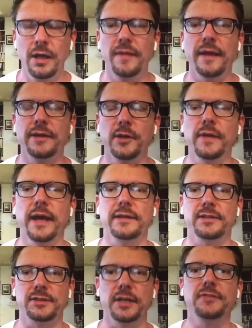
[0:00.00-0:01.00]
They do that
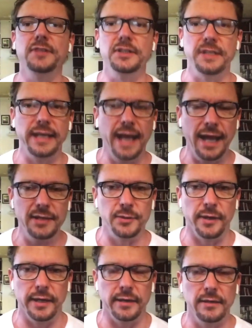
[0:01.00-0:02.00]
to see if she's
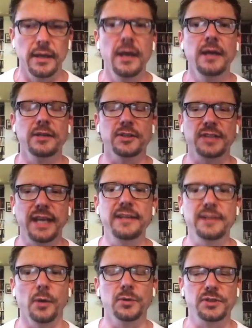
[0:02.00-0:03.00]
dehydrated, because
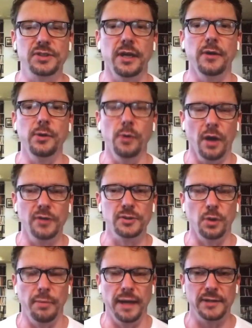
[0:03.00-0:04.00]
ketones tell you
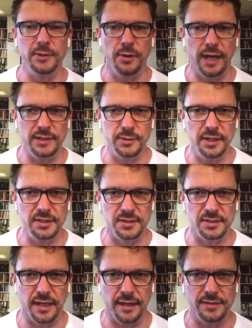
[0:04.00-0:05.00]
also about your hydration
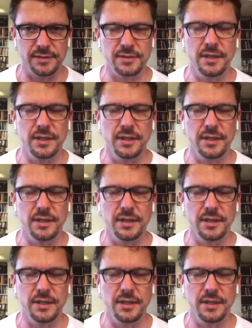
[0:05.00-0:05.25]
status.